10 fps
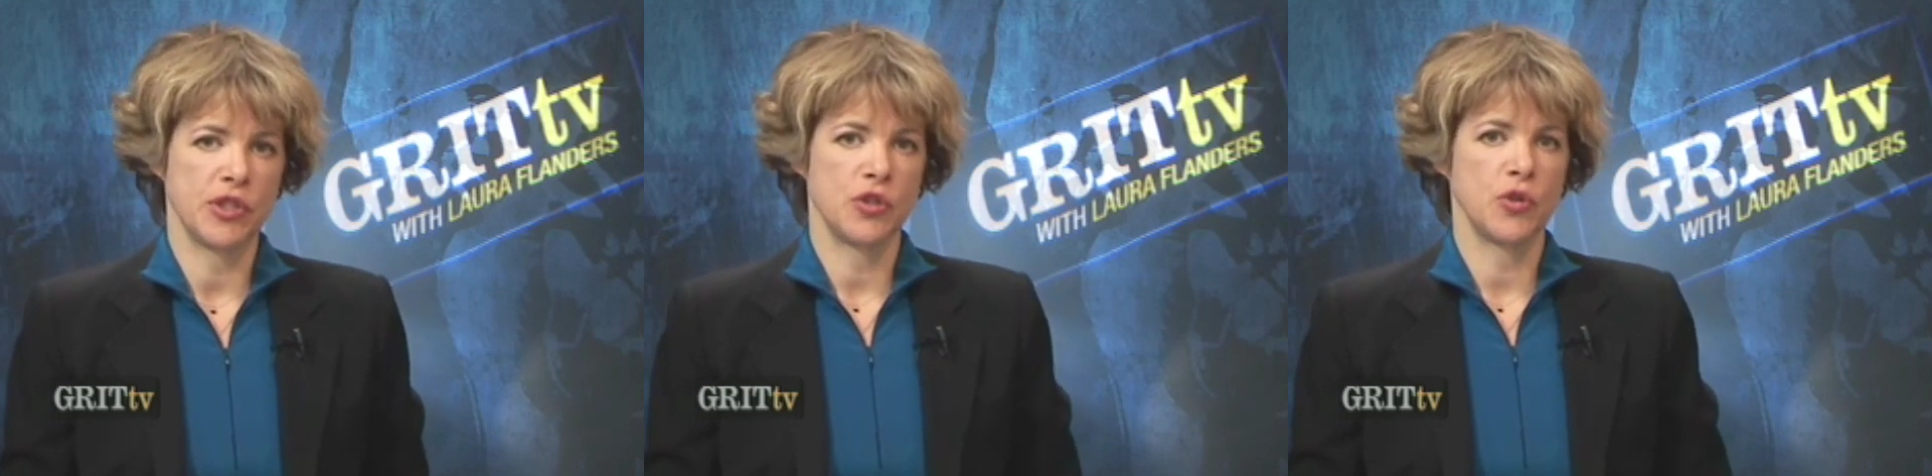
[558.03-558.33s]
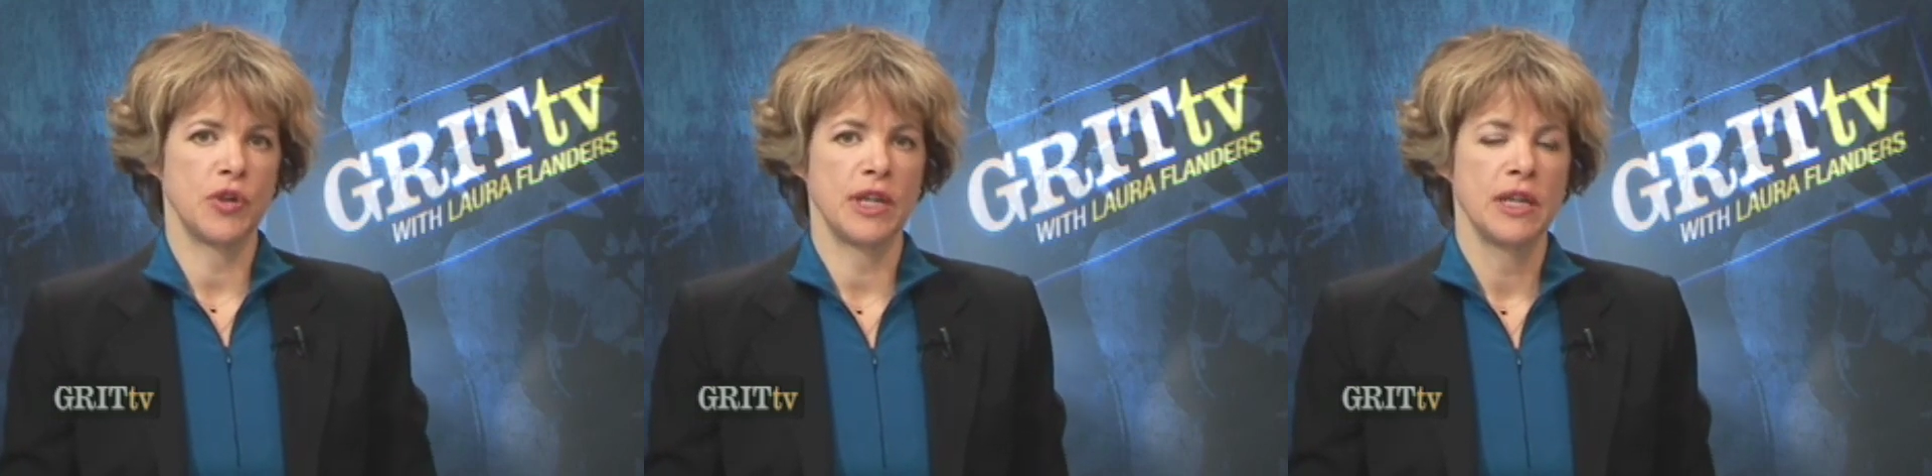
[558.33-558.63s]

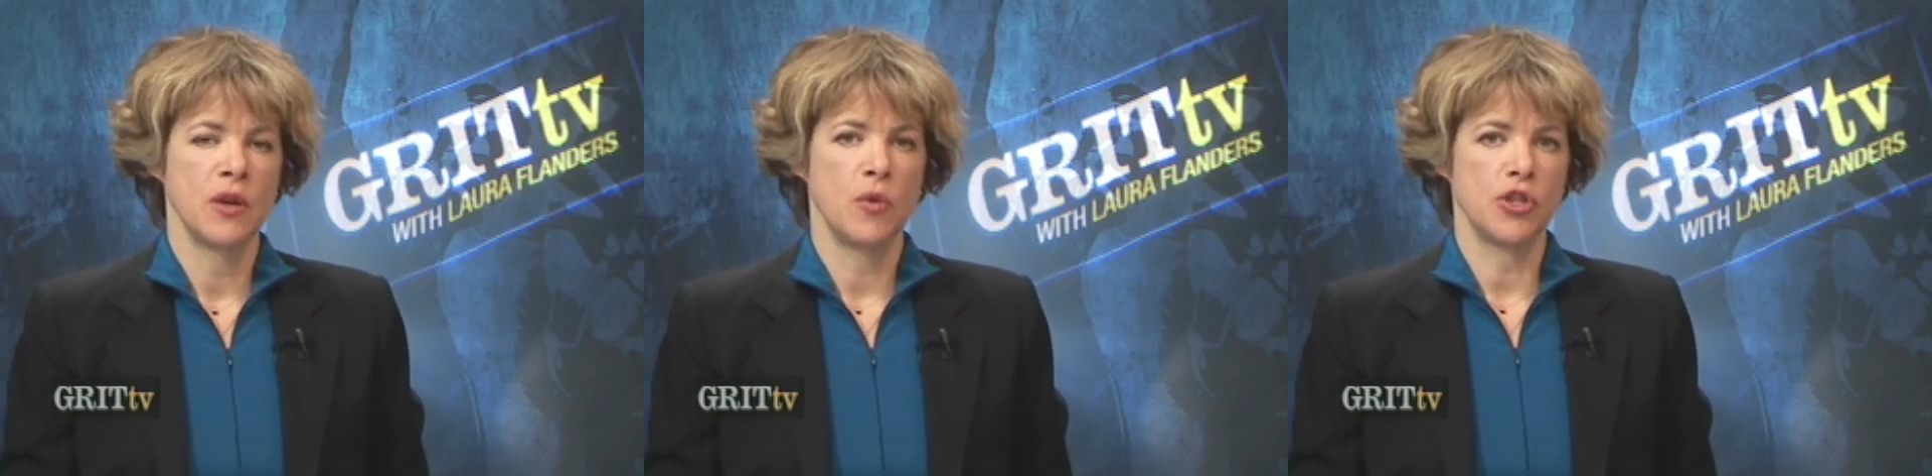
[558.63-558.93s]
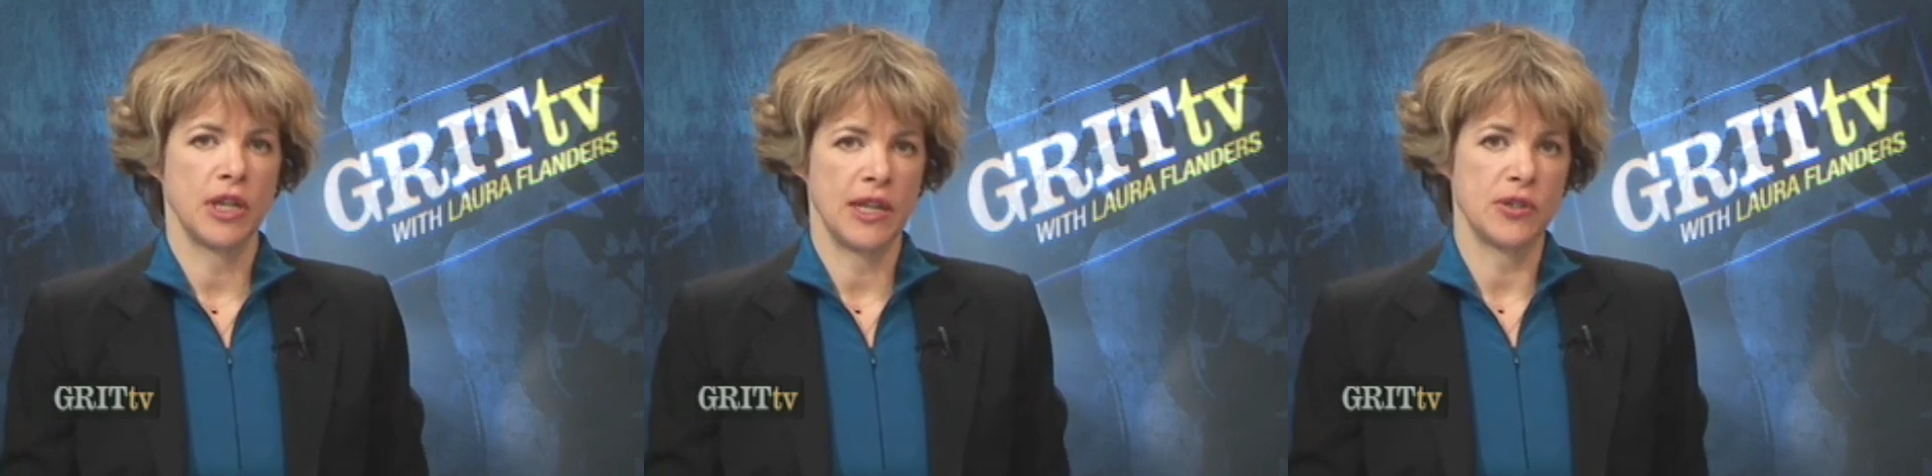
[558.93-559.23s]
story.
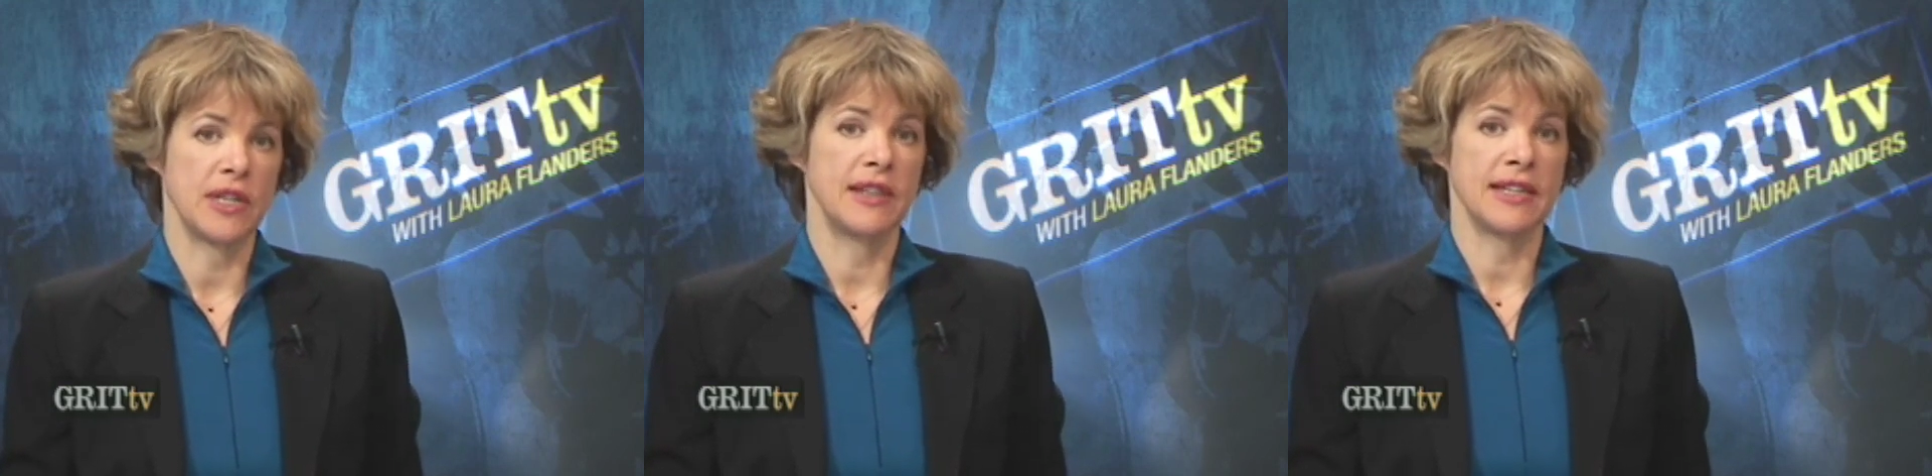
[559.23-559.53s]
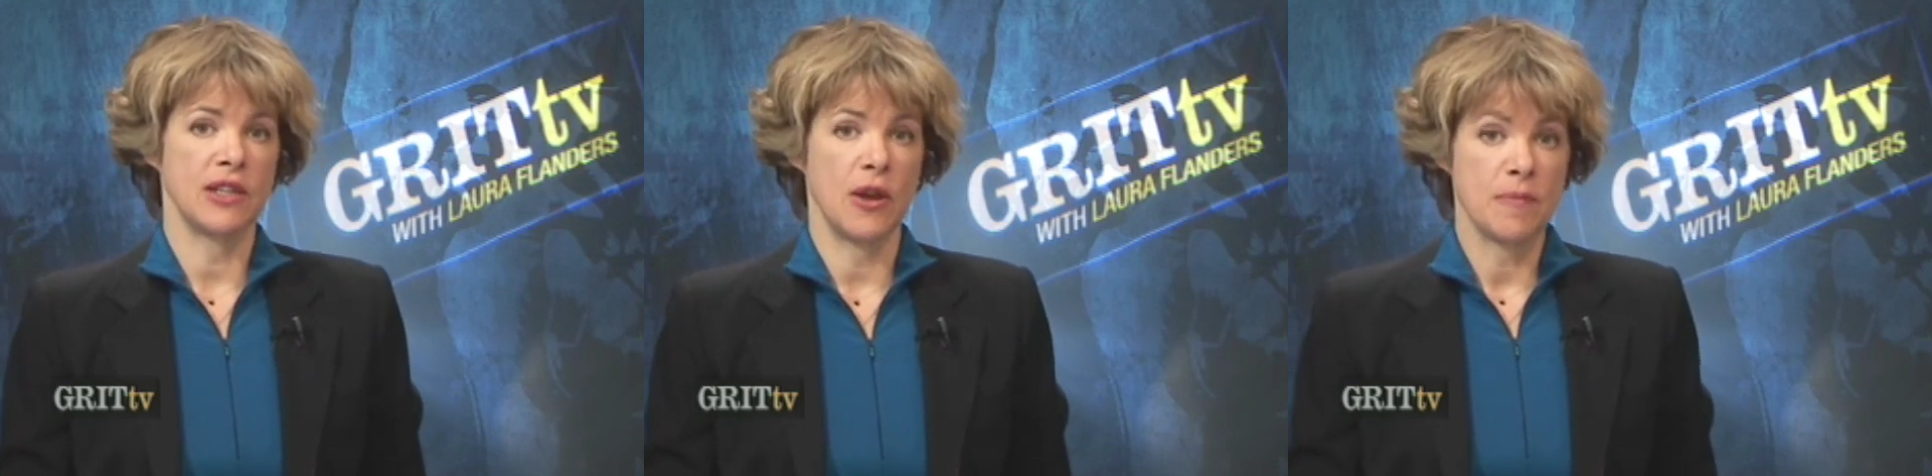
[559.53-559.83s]
Watch it closely.
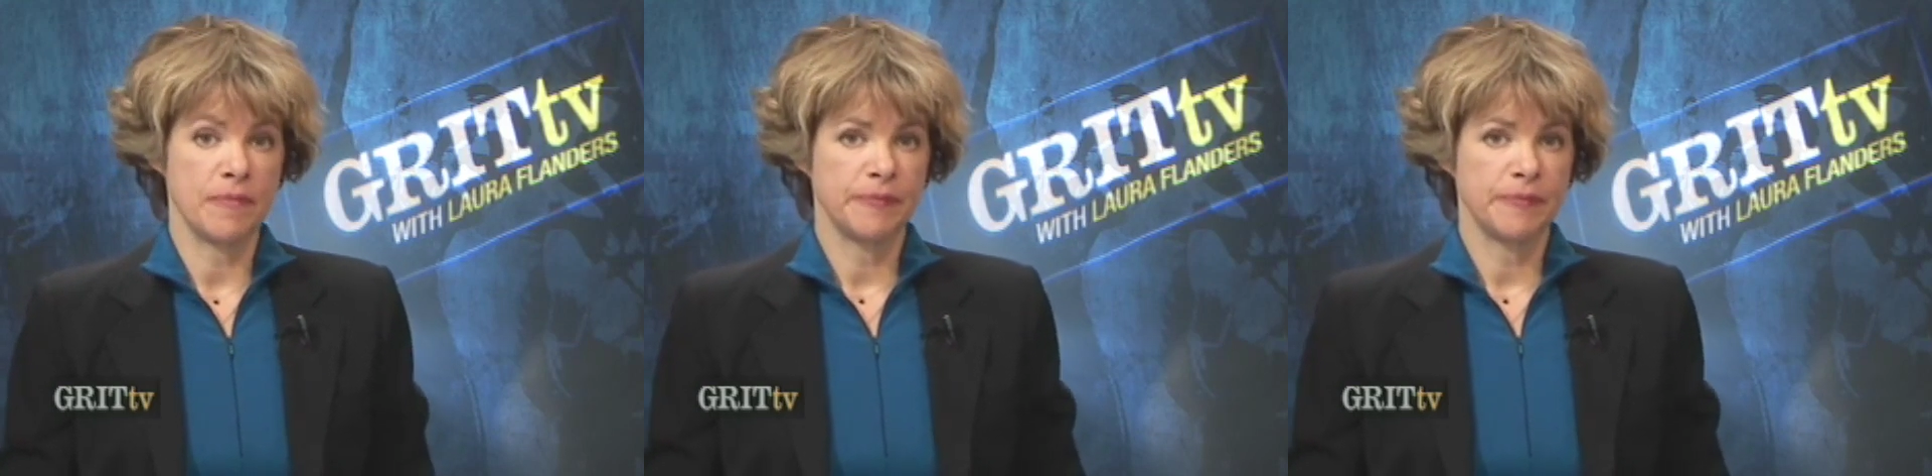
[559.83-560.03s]
Thanks a lot.